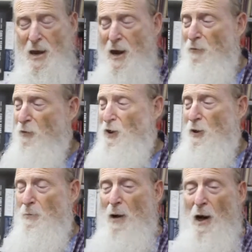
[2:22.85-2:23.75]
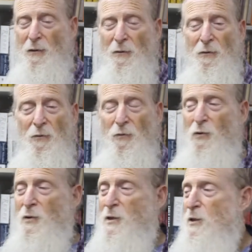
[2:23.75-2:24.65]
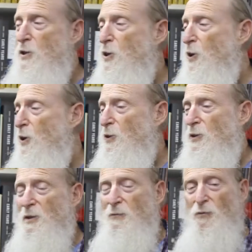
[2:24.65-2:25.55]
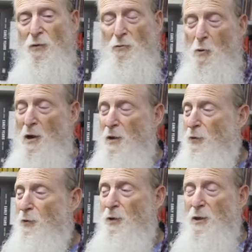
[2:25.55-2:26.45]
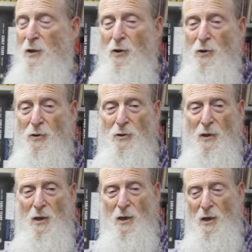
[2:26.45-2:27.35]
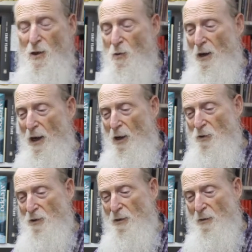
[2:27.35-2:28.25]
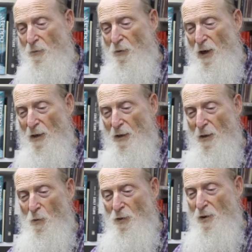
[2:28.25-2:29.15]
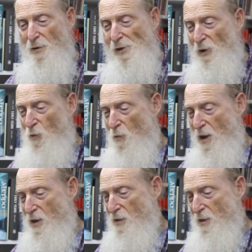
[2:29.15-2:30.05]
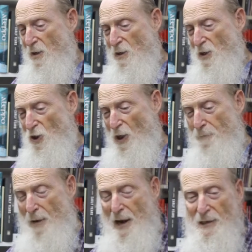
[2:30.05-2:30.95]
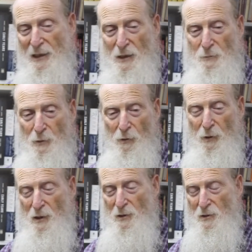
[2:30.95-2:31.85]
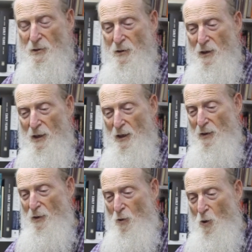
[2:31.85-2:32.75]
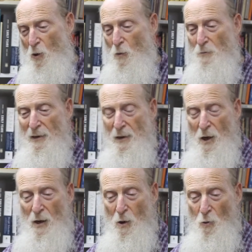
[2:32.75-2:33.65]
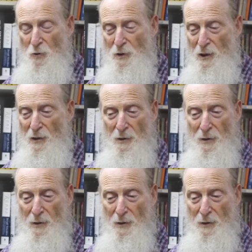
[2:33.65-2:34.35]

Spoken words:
every Shabbat, for years, for 20, 30 years, into her house, providing them with a great Shabbat experience in their home, hosting